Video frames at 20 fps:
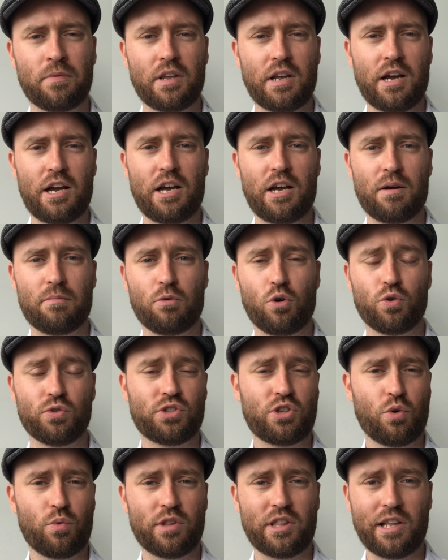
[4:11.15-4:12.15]

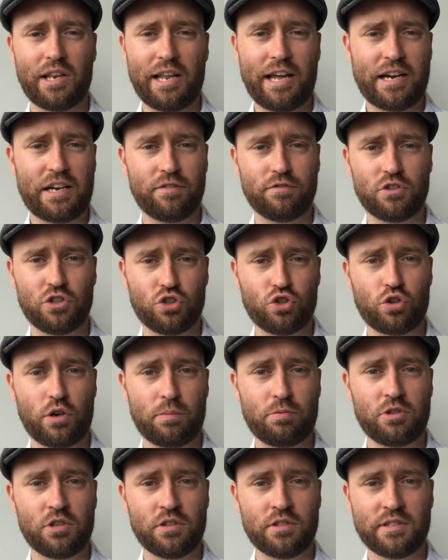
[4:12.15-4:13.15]
Also with the lack of
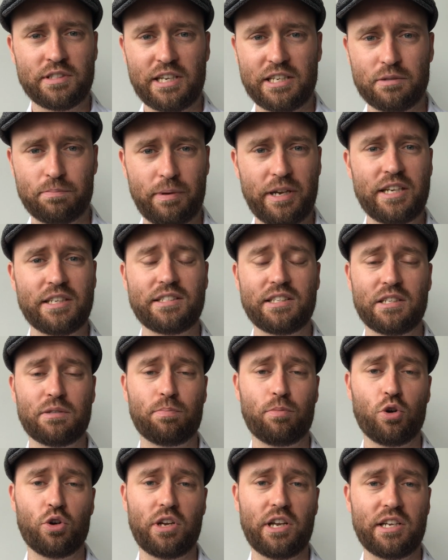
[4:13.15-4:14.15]
descriptions, as big as this
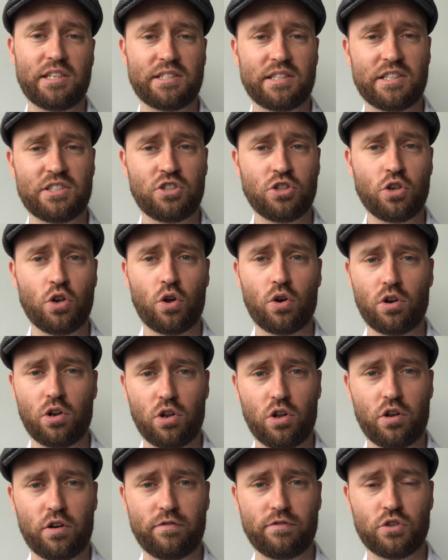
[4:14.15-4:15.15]
book is, there's not a
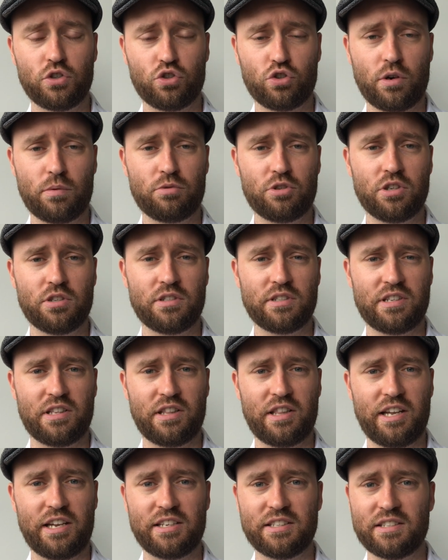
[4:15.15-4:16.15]
lot of descriptions in
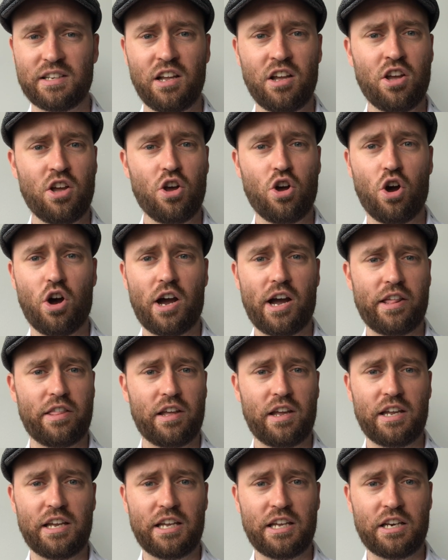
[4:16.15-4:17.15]
things, either
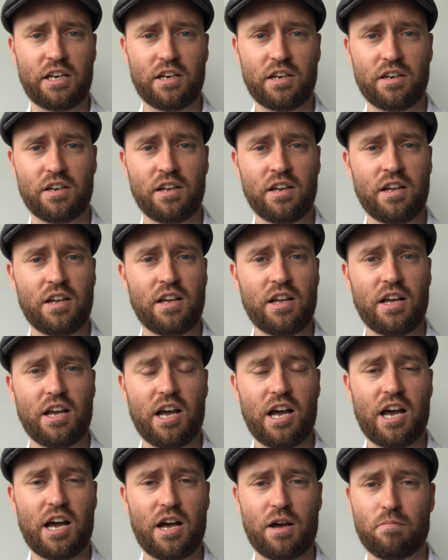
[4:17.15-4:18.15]
in
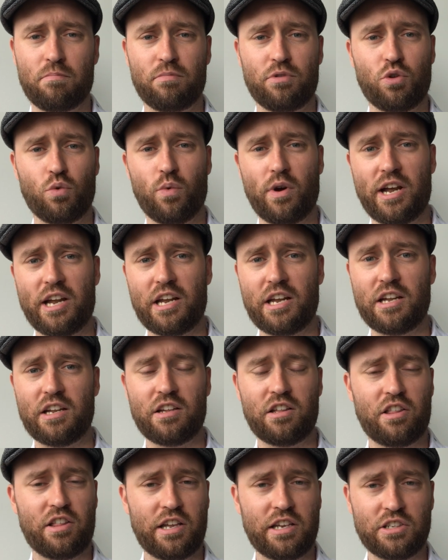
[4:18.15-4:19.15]
the way
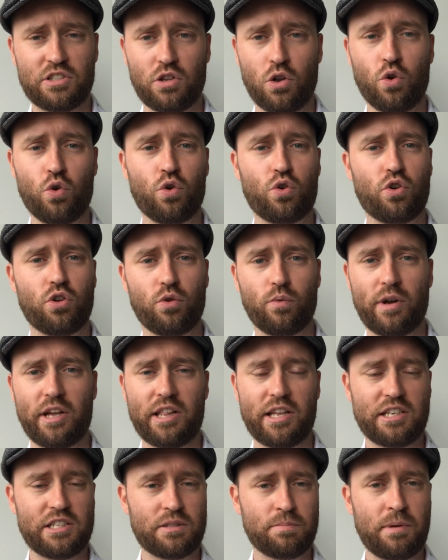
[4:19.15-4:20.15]
things look or the way
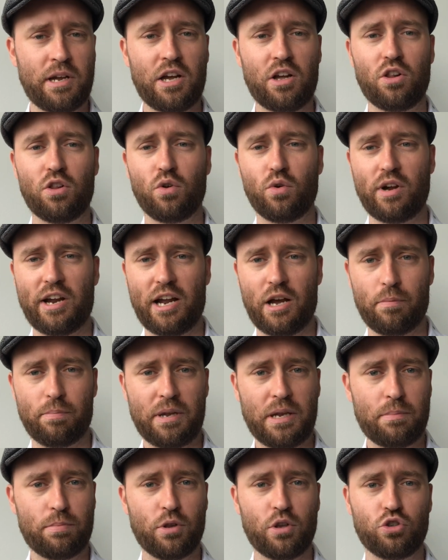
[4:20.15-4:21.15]
they smell or how
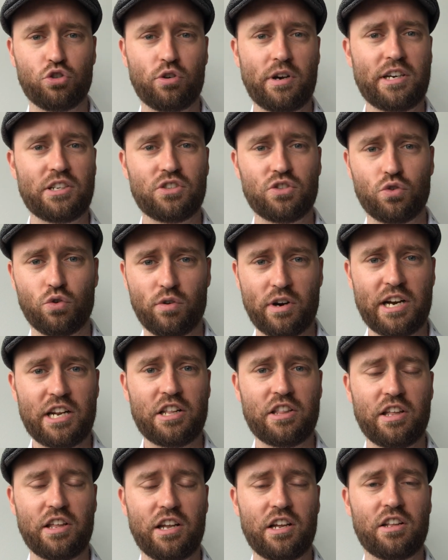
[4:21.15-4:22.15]
people are dressed or
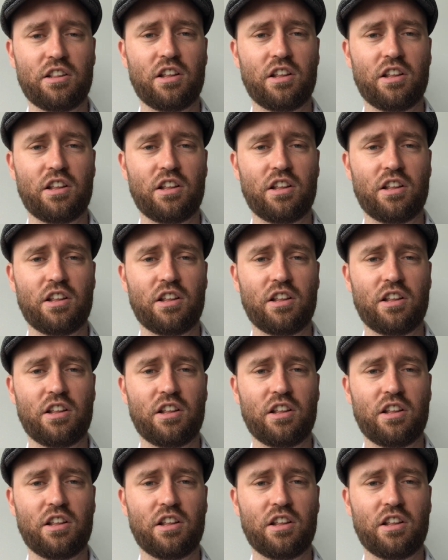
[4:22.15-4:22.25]
anything.